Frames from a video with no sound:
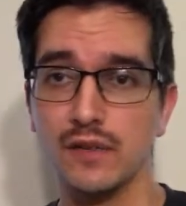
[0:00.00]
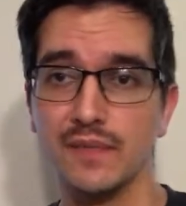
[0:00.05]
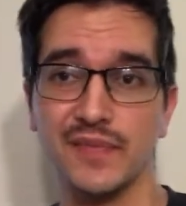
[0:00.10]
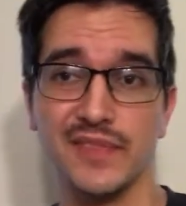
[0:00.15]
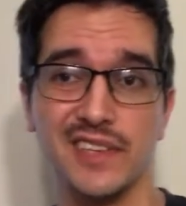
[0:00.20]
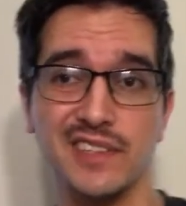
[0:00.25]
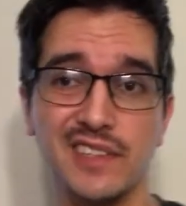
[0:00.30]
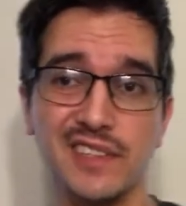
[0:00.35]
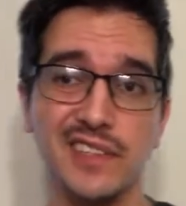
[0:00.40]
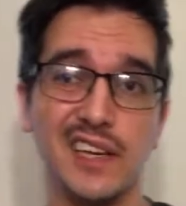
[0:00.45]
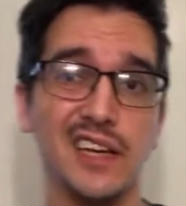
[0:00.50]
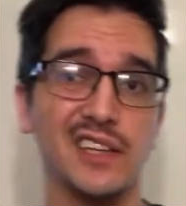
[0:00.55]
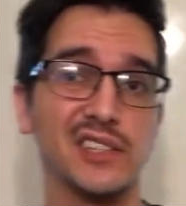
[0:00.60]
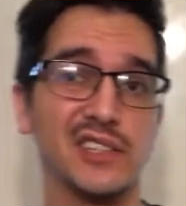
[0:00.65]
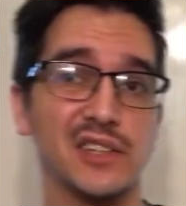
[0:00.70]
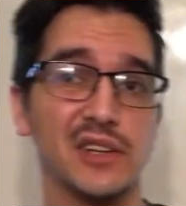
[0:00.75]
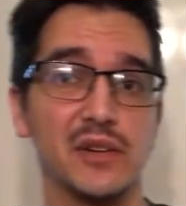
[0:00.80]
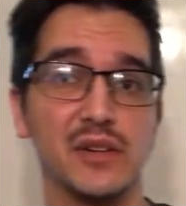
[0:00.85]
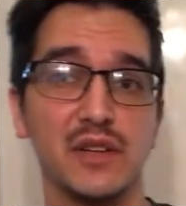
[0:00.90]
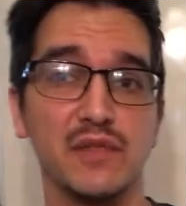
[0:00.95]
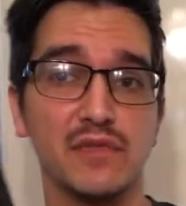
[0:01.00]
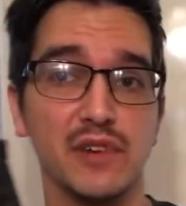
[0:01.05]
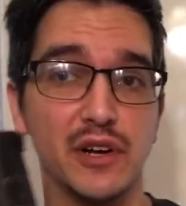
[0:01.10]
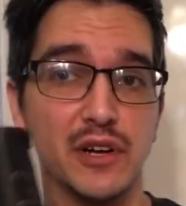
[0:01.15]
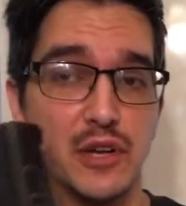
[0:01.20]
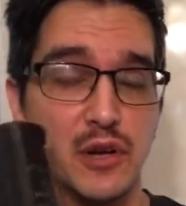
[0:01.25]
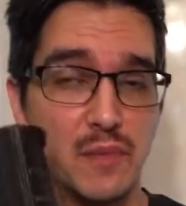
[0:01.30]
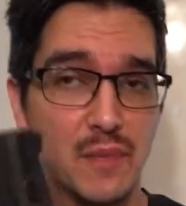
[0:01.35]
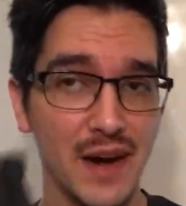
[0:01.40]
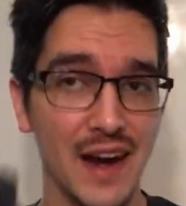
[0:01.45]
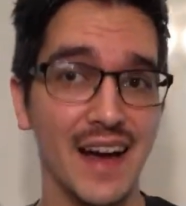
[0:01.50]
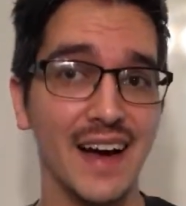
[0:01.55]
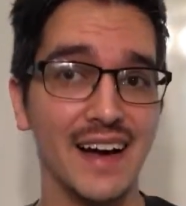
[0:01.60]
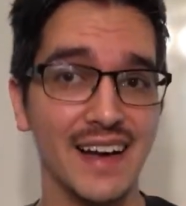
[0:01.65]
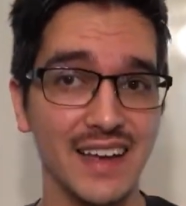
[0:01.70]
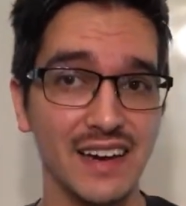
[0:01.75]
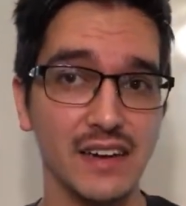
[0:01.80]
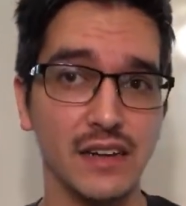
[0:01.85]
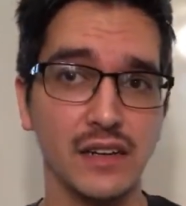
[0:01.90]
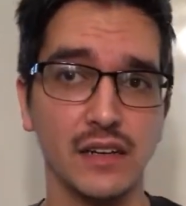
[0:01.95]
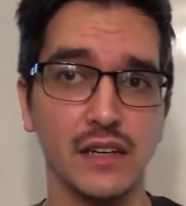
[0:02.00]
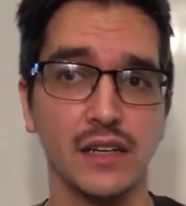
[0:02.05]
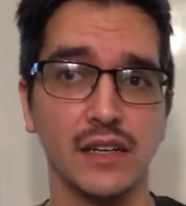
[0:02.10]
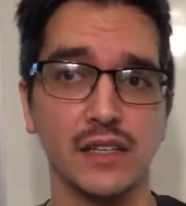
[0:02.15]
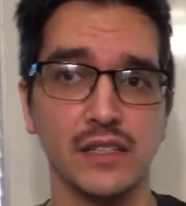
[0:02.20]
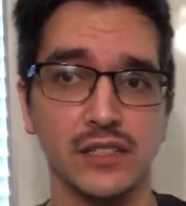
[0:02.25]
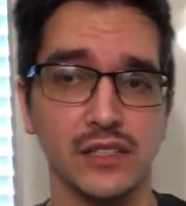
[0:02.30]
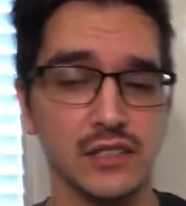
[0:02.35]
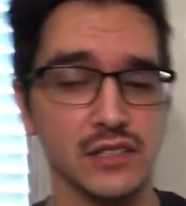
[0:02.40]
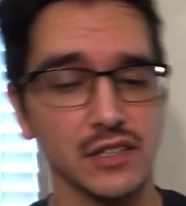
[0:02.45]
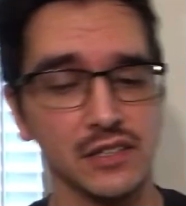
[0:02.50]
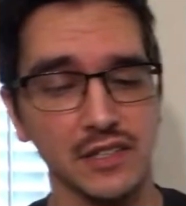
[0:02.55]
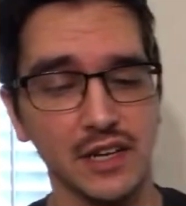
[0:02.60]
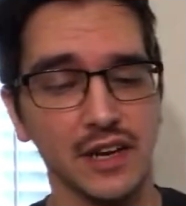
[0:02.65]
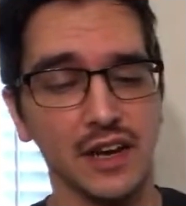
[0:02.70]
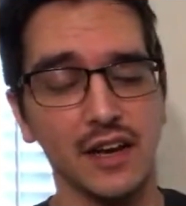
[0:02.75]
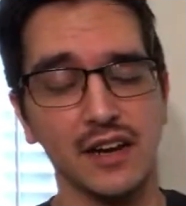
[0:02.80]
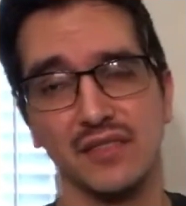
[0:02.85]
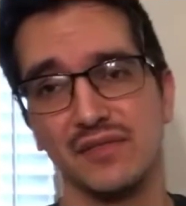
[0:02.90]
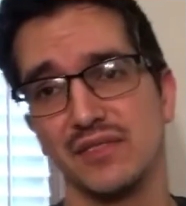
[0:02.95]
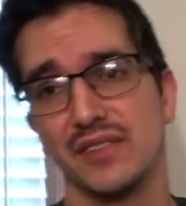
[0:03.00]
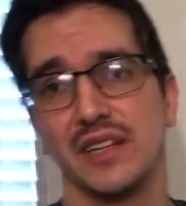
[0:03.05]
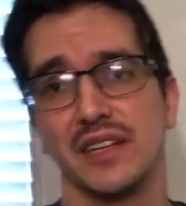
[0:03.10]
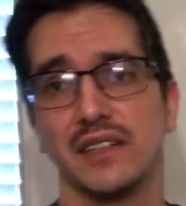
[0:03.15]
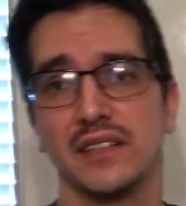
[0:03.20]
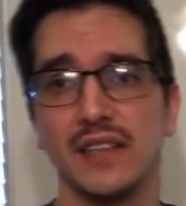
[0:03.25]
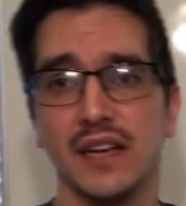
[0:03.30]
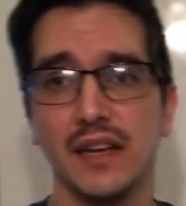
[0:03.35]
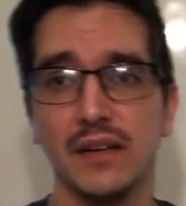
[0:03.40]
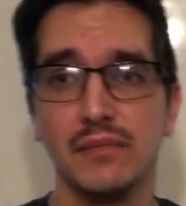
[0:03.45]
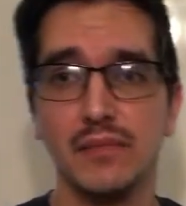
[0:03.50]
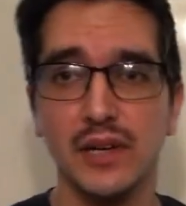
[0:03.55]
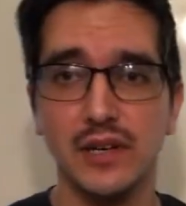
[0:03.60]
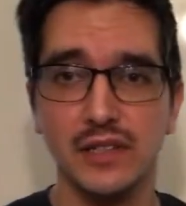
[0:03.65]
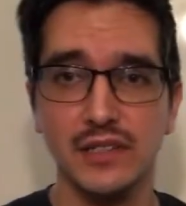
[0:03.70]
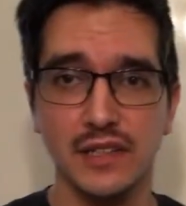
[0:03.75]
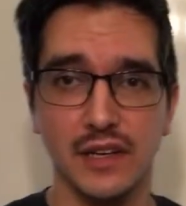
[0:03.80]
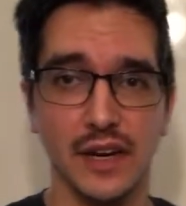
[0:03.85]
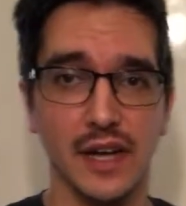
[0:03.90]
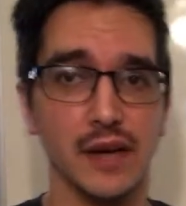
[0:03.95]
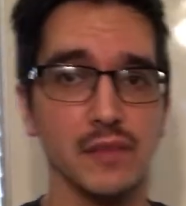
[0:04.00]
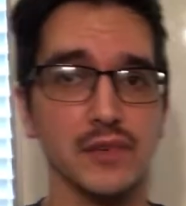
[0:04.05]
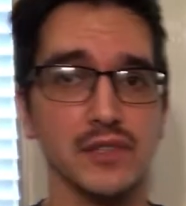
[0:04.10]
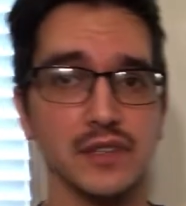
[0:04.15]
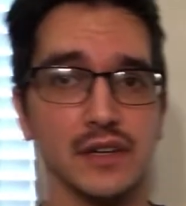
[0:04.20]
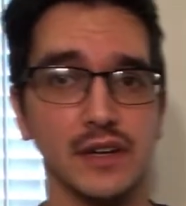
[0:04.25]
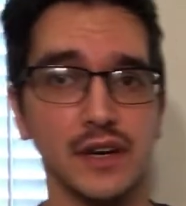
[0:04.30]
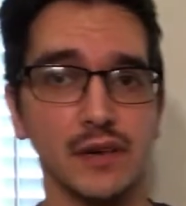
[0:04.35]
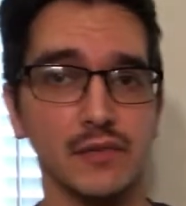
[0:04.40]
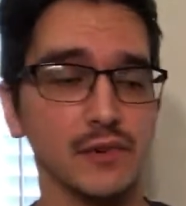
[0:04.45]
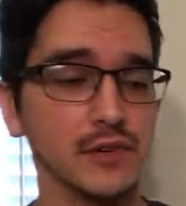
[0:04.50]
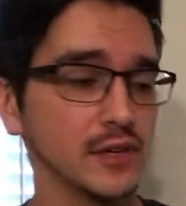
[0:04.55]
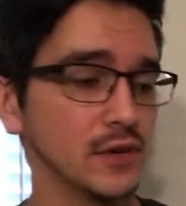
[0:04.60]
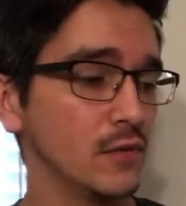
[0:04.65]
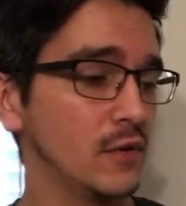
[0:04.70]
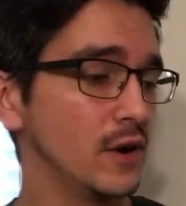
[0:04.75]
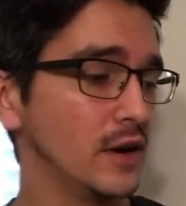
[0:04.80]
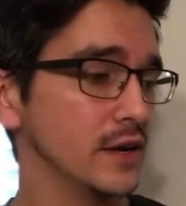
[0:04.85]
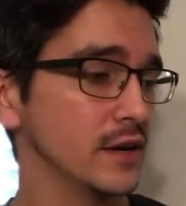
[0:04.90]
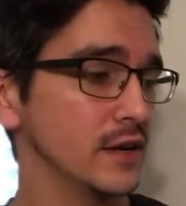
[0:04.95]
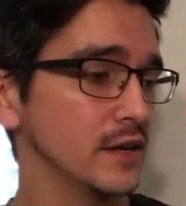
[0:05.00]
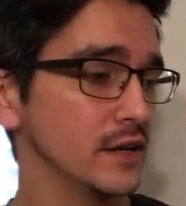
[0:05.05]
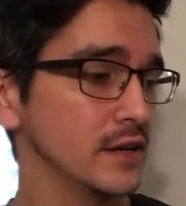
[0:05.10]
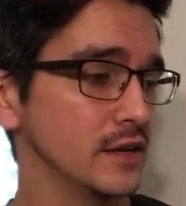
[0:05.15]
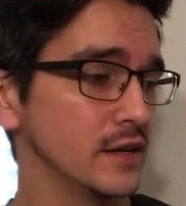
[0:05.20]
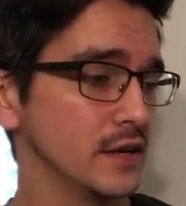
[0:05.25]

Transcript: This is actually only volume 9, just because I got it for like 10 bucks on Amazon. I really wanted it.